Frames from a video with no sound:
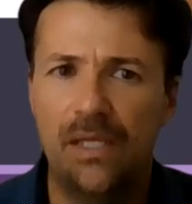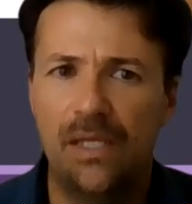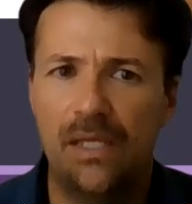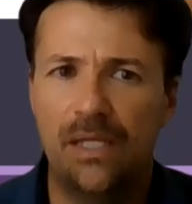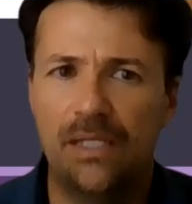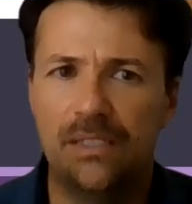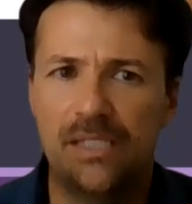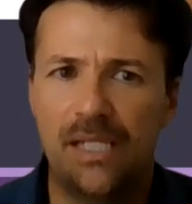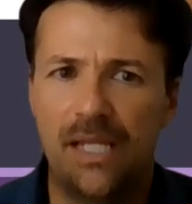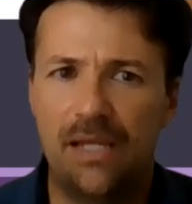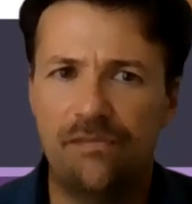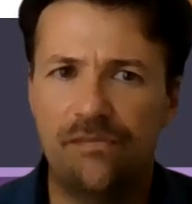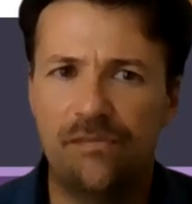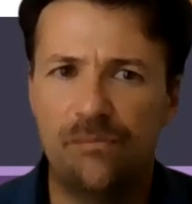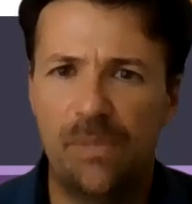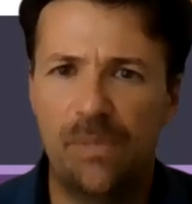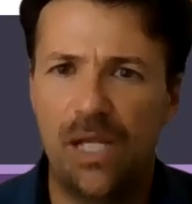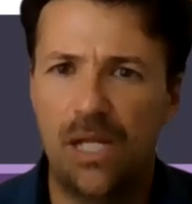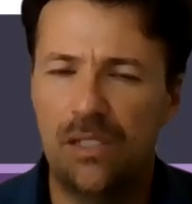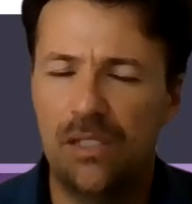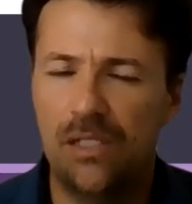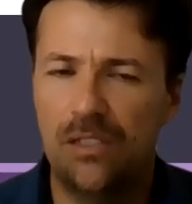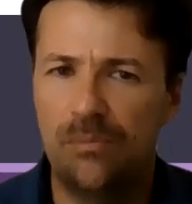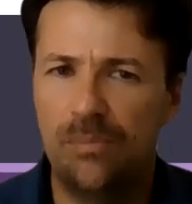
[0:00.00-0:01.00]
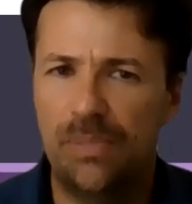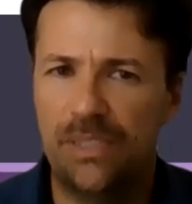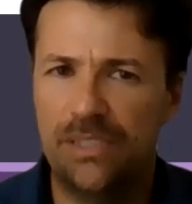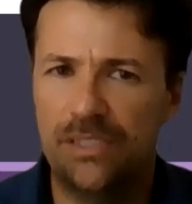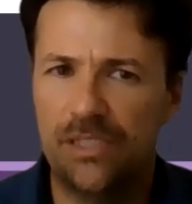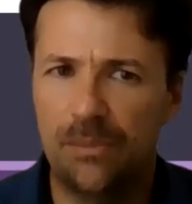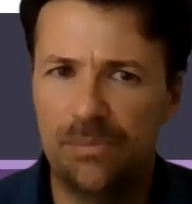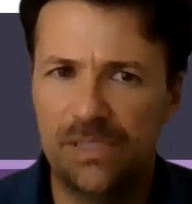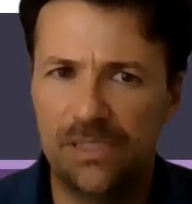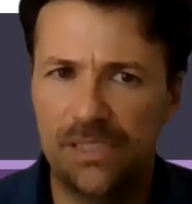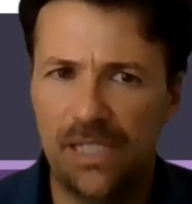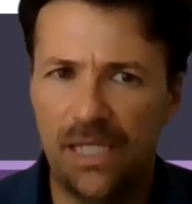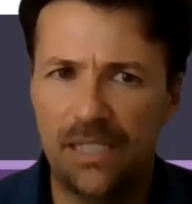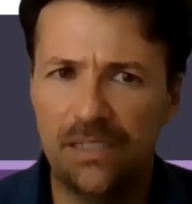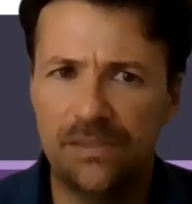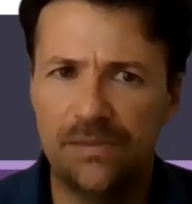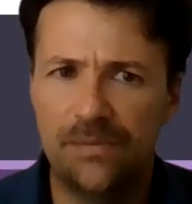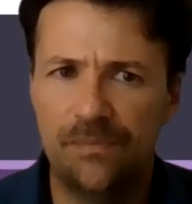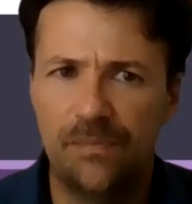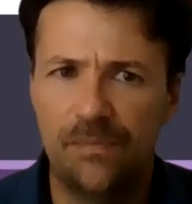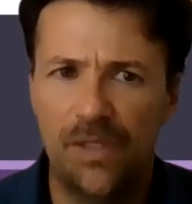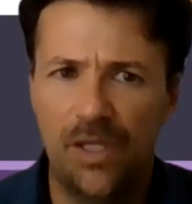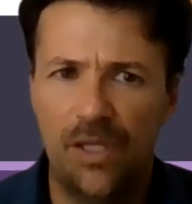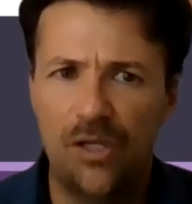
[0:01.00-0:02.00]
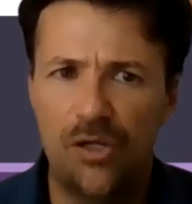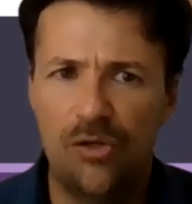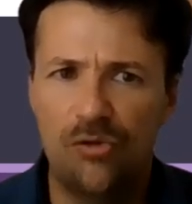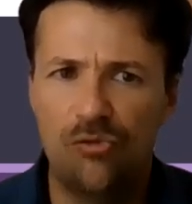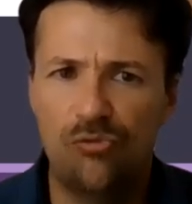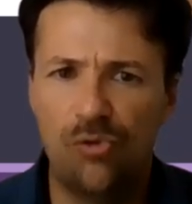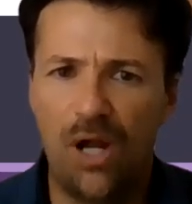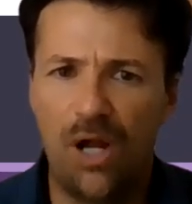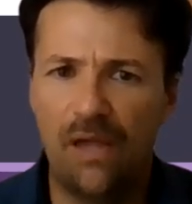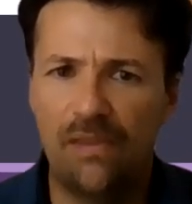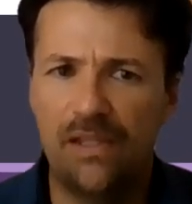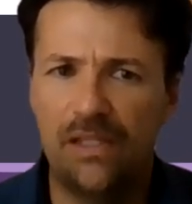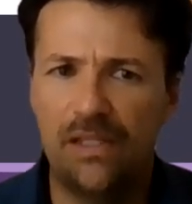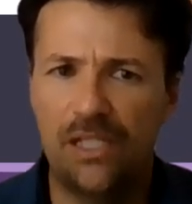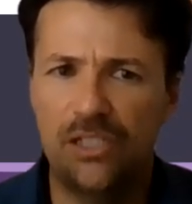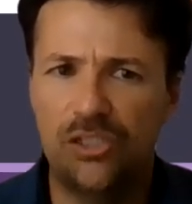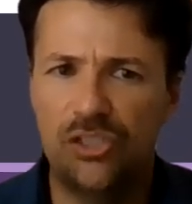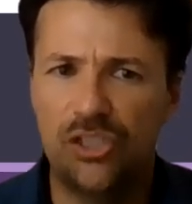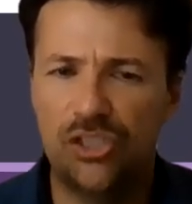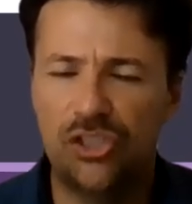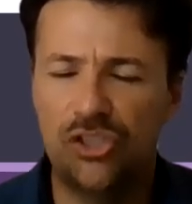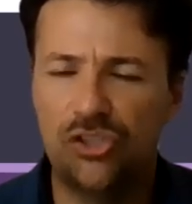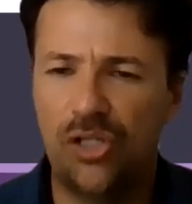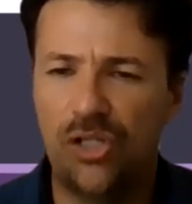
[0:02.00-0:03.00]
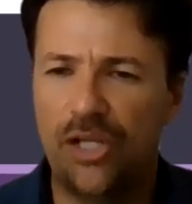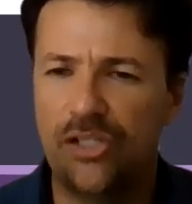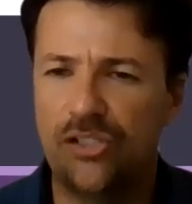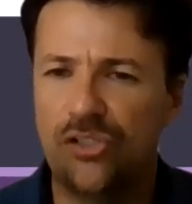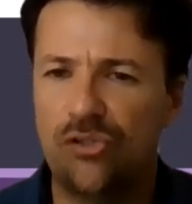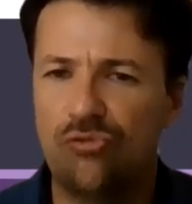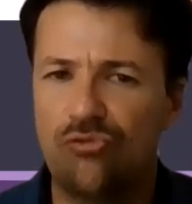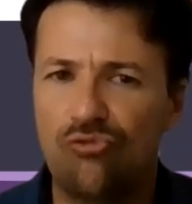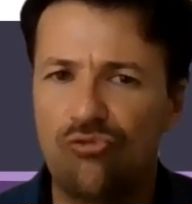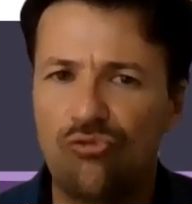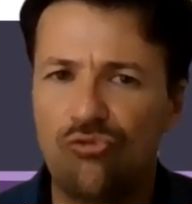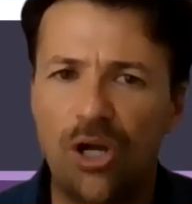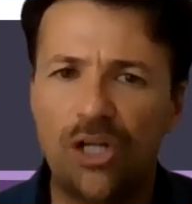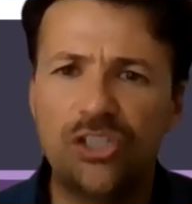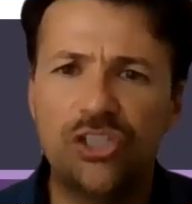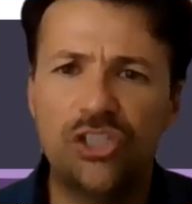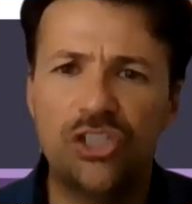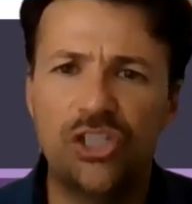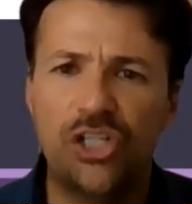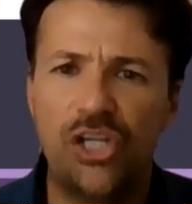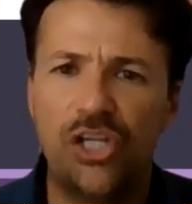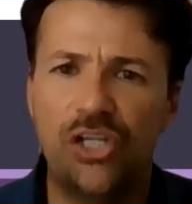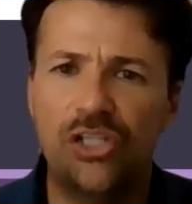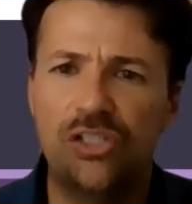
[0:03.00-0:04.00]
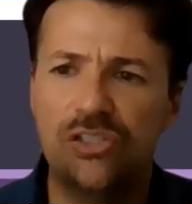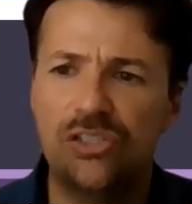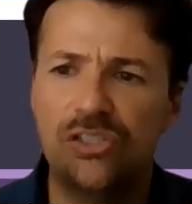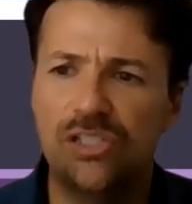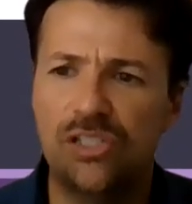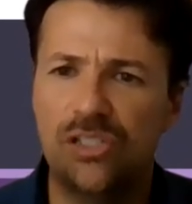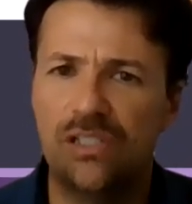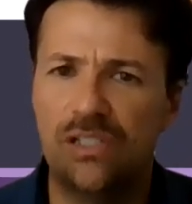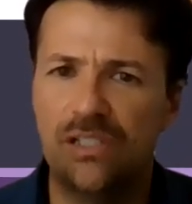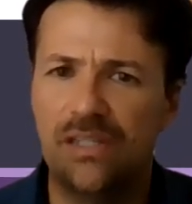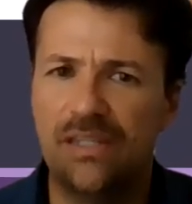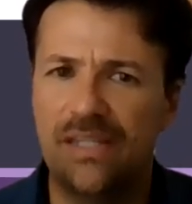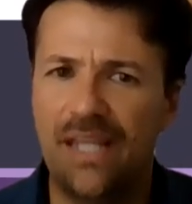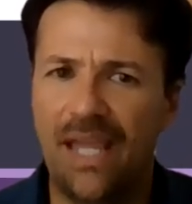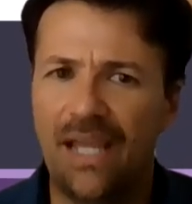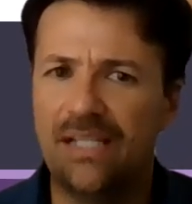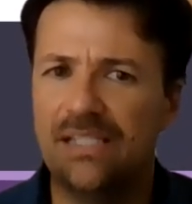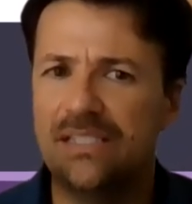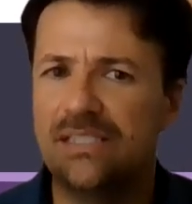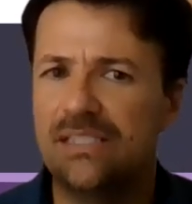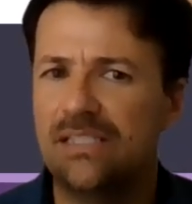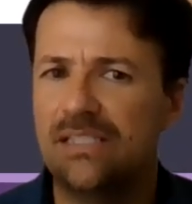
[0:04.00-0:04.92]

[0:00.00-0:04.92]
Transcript: it's left me a little bit upset, rather than just trying to rush into the next